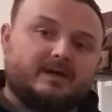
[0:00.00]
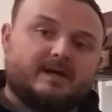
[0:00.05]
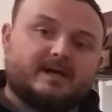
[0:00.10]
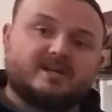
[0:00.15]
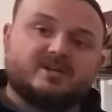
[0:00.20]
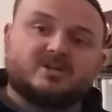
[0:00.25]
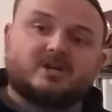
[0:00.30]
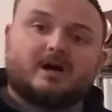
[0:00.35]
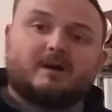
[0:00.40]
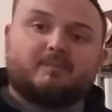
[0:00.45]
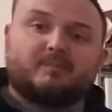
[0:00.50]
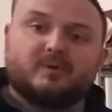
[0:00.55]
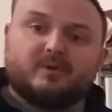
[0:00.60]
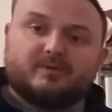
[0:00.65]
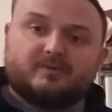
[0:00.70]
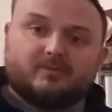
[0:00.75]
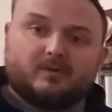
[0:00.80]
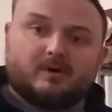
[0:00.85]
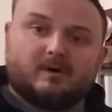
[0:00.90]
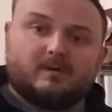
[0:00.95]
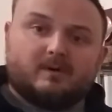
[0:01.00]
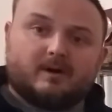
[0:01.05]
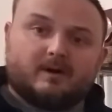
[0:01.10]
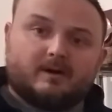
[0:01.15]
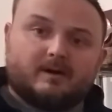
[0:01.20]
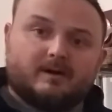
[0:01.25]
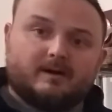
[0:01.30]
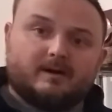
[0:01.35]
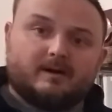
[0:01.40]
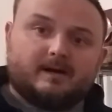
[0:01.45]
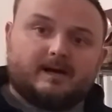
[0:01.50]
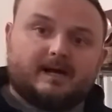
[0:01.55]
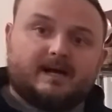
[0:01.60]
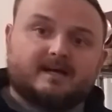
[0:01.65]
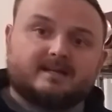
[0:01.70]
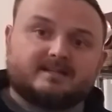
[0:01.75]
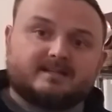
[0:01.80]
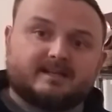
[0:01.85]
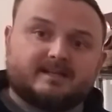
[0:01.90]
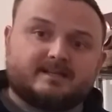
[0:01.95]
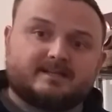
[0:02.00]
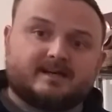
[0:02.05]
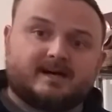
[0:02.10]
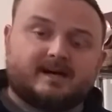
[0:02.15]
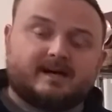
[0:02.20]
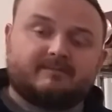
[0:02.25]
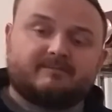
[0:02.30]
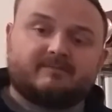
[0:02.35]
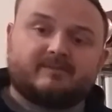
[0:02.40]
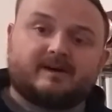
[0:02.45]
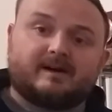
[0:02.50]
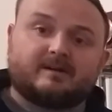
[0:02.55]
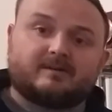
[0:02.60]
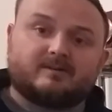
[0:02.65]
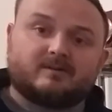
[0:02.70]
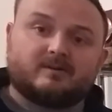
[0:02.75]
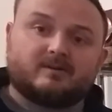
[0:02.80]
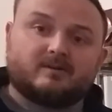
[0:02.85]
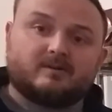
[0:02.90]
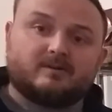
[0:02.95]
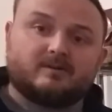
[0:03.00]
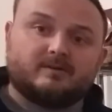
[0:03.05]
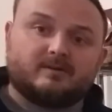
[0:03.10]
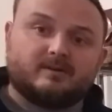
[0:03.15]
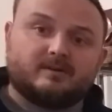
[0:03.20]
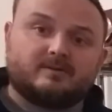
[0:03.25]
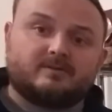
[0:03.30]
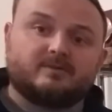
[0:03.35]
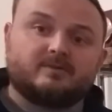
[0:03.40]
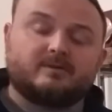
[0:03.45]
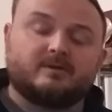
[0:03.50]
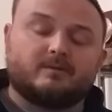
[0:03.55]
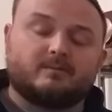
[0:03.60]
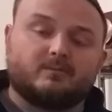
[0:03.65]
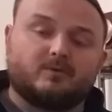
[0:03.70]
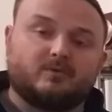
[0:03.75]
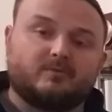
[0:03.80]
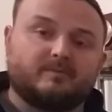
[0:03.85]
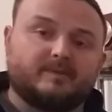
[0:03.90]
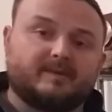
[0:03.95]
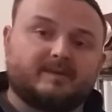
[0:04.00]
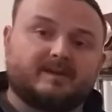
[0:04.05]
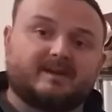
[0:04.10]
A shot put thrower has a time factor to their movement.